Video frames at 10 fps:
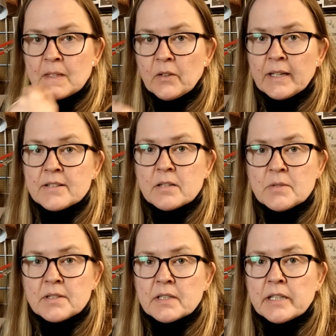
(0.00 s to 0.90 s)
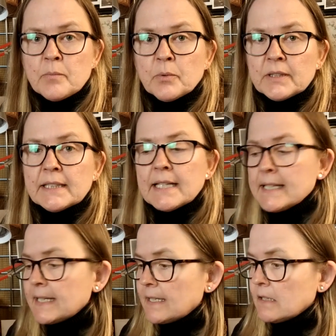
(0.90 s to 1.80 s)
Okay, so I'm just going to keep working on
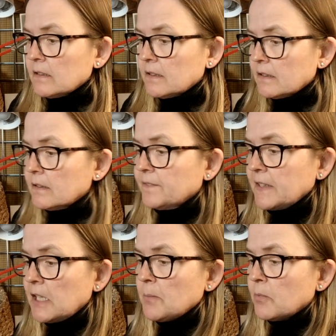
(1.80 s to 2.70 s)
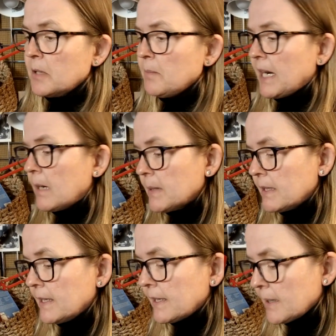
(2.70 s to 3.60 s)
that. I'm going to fill up one
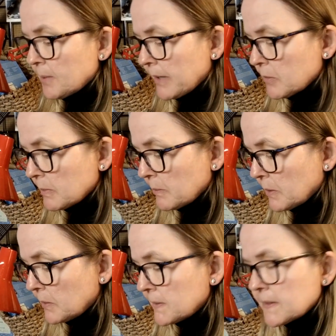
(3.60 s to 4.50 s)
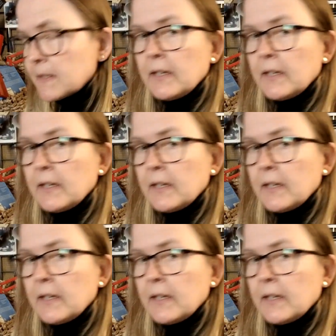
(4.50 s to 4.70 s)
bobbin, and I probably won't,